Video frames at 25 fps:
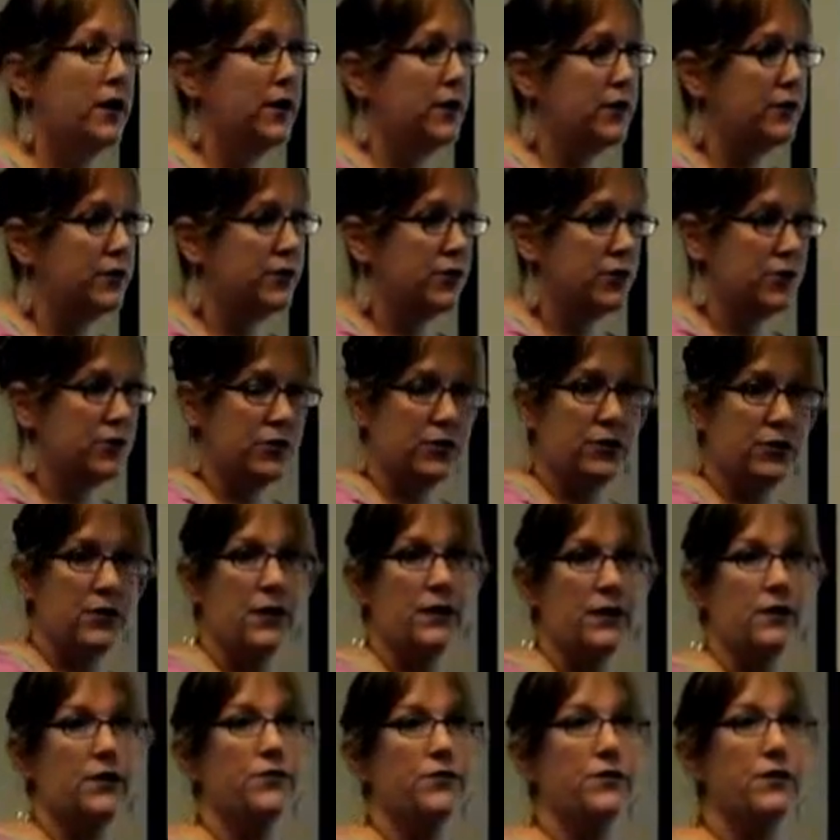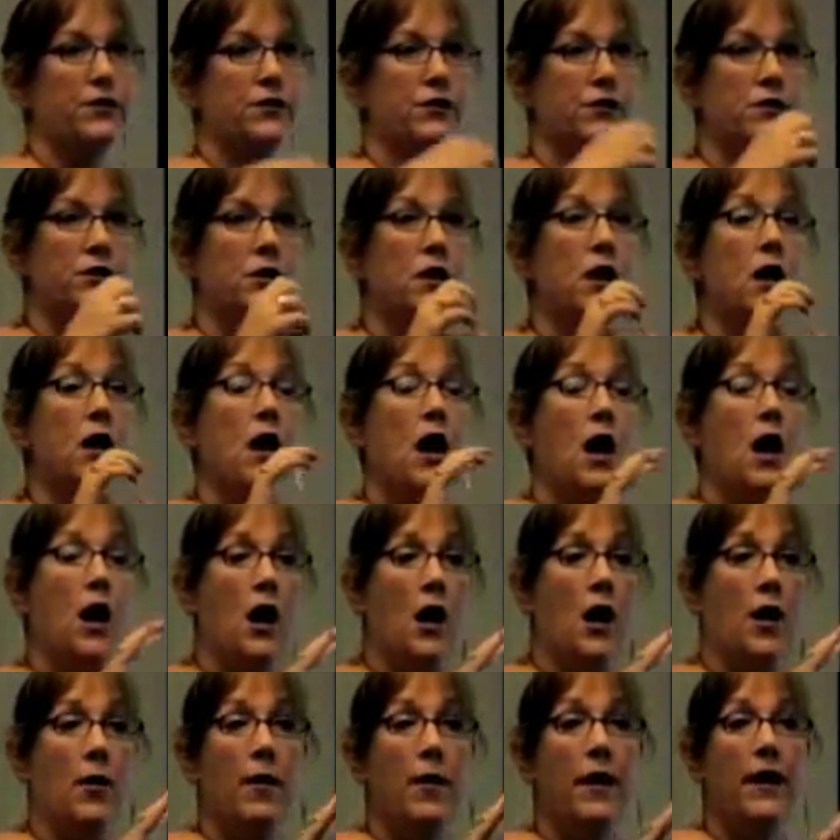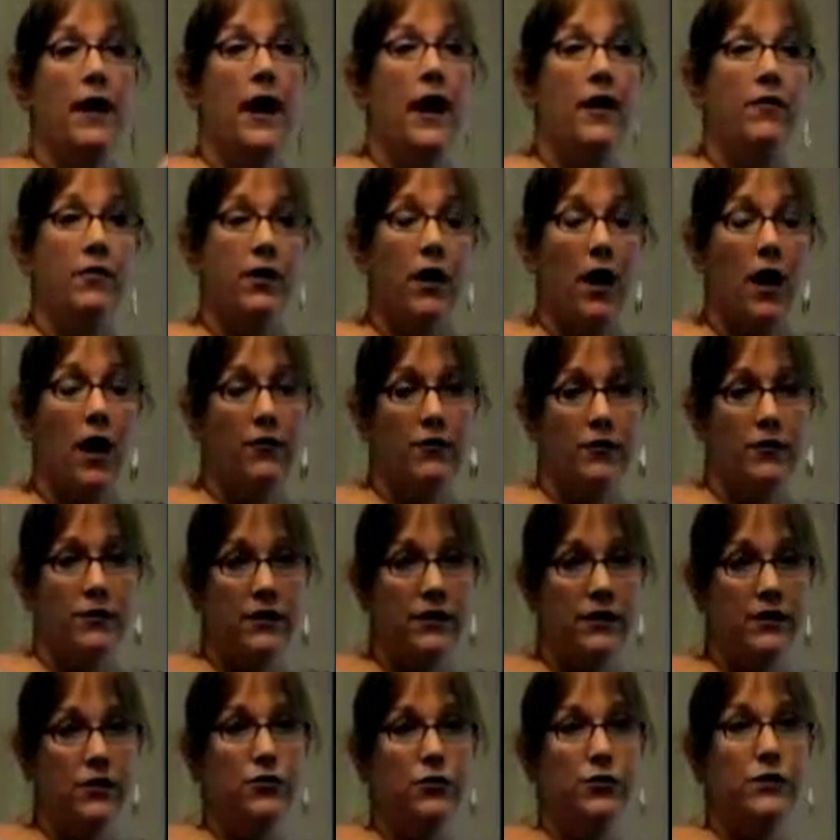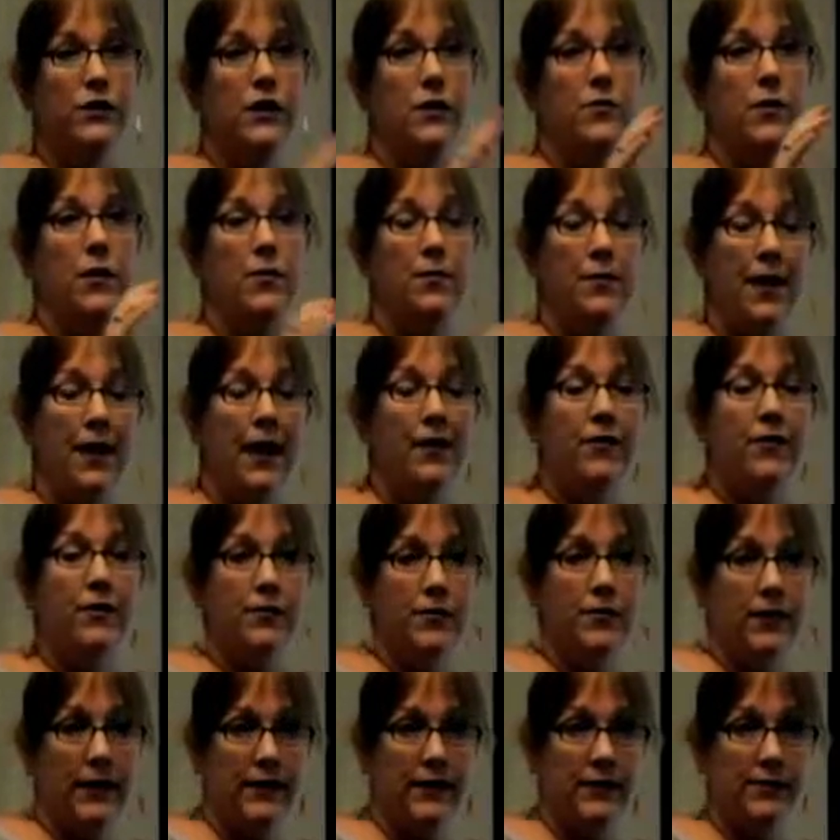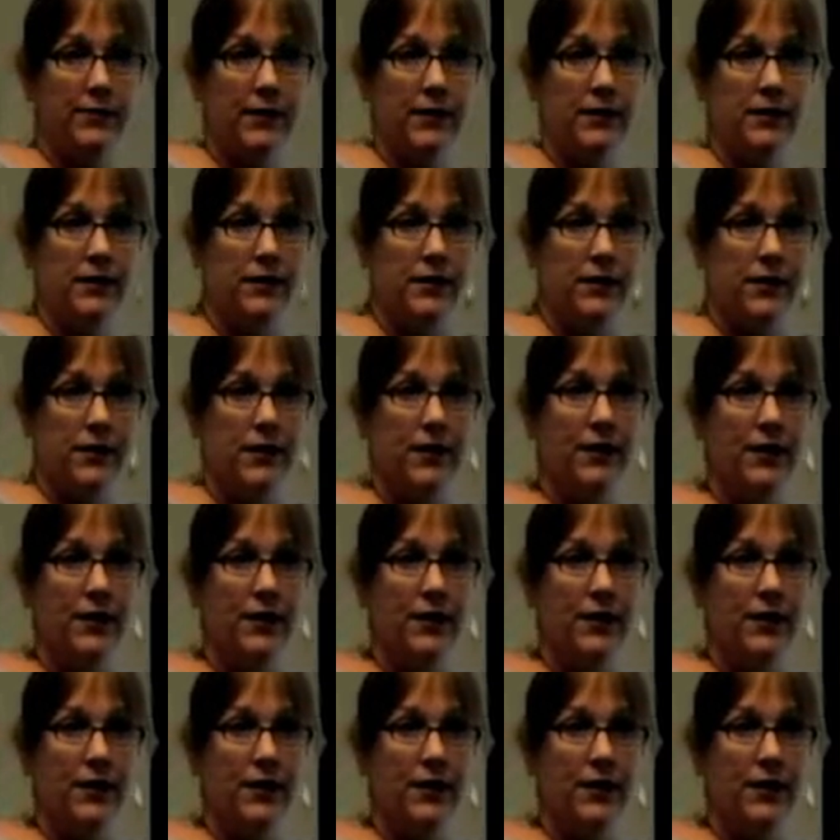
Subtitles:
your social studies regions. And have a conversation with them about the placements.